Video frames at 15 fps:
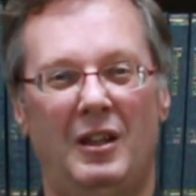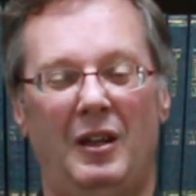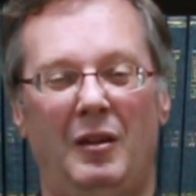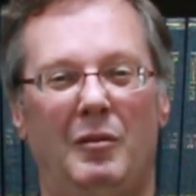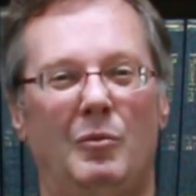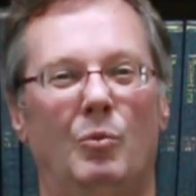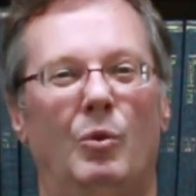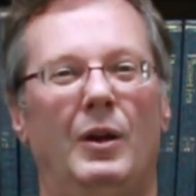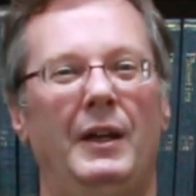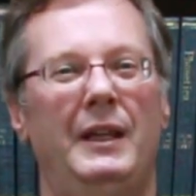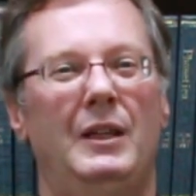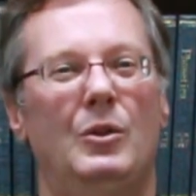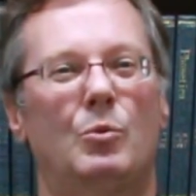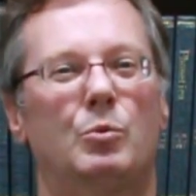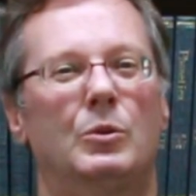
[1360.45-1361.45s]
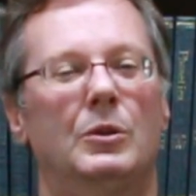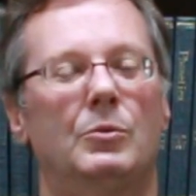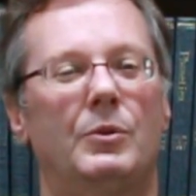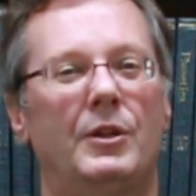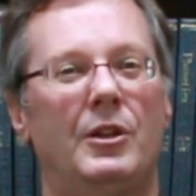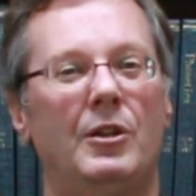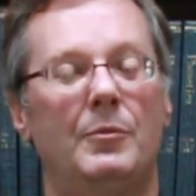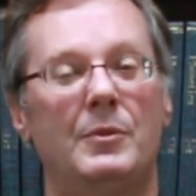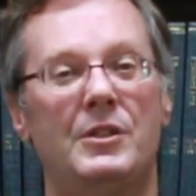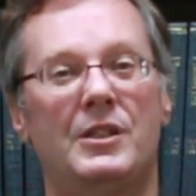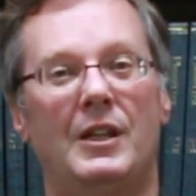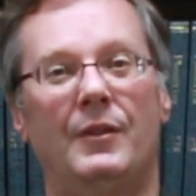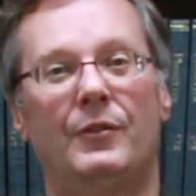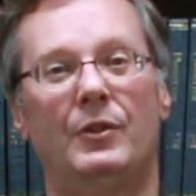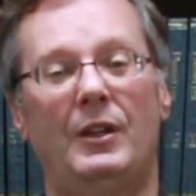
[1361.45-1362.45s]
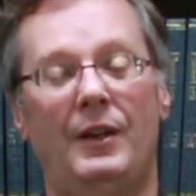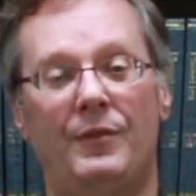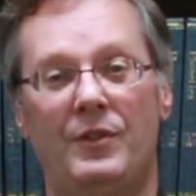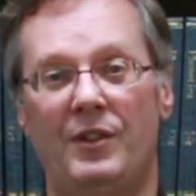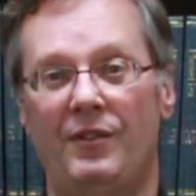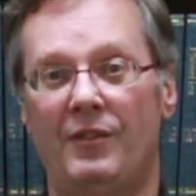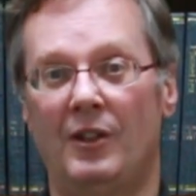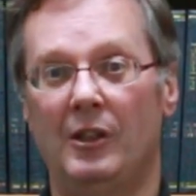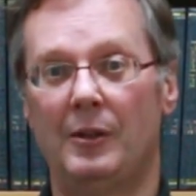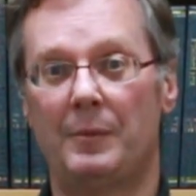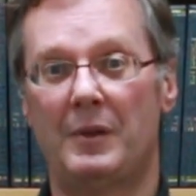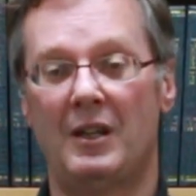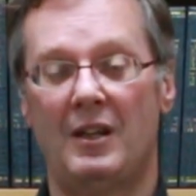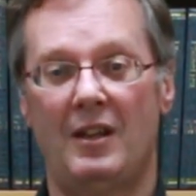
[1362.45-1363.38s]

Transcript: And why in the world would humans ever have developed